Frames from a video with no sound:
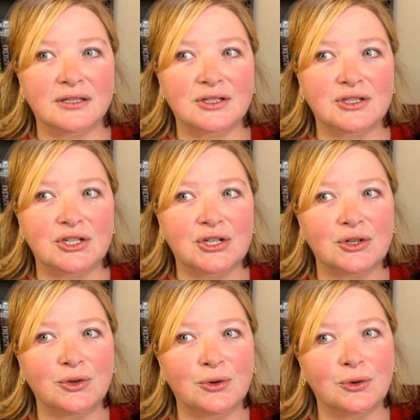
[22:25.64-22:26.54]

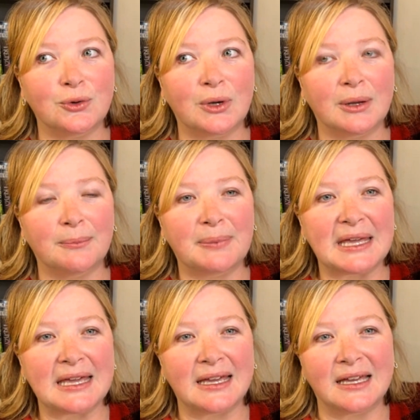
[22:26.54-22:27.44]
to
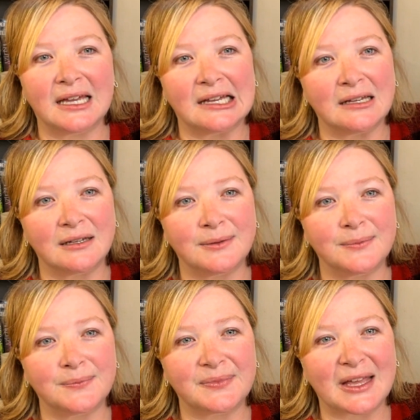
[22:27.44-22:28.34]
be
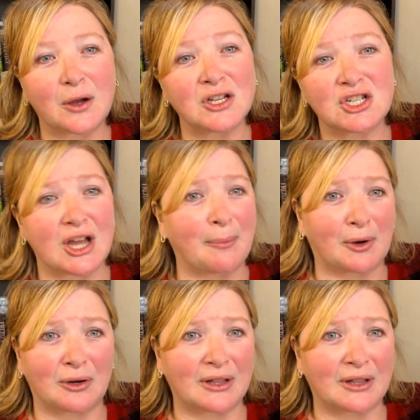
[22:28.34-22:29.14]
like a shepherd.